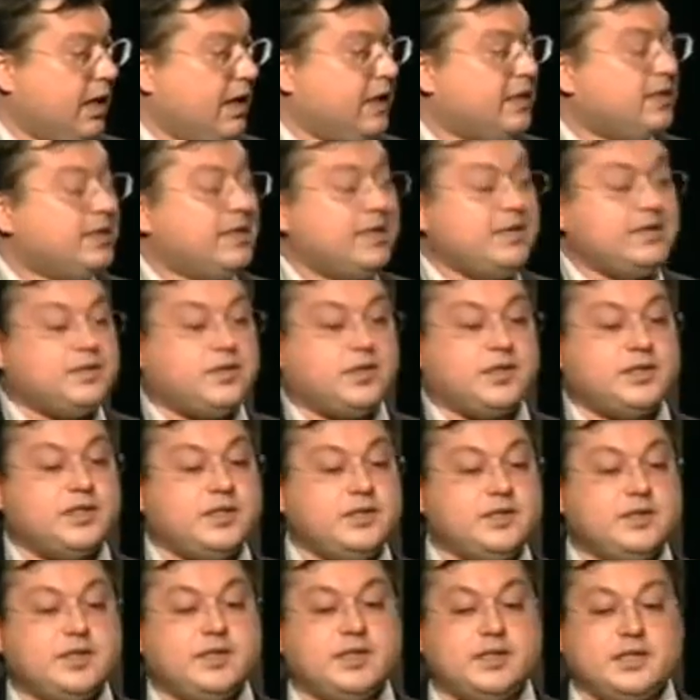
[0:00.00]
And the
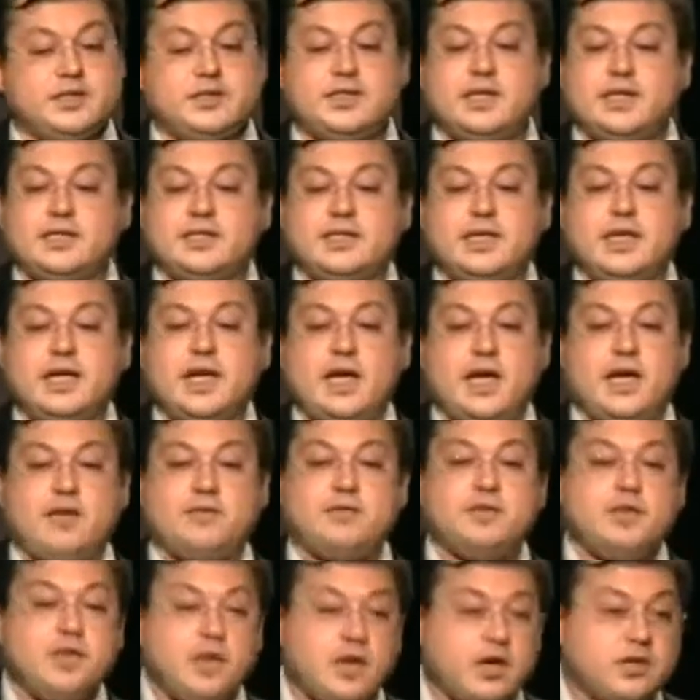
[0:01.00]
interesting thing is that they
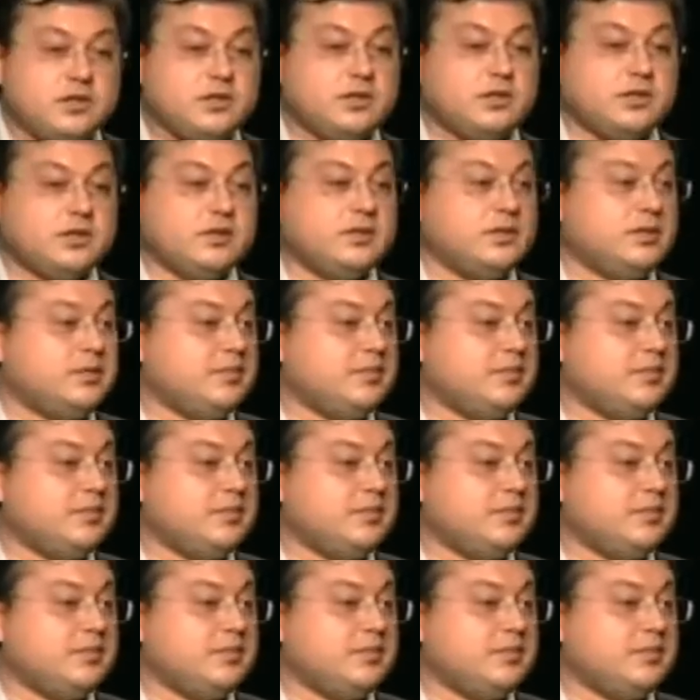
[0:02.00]
have not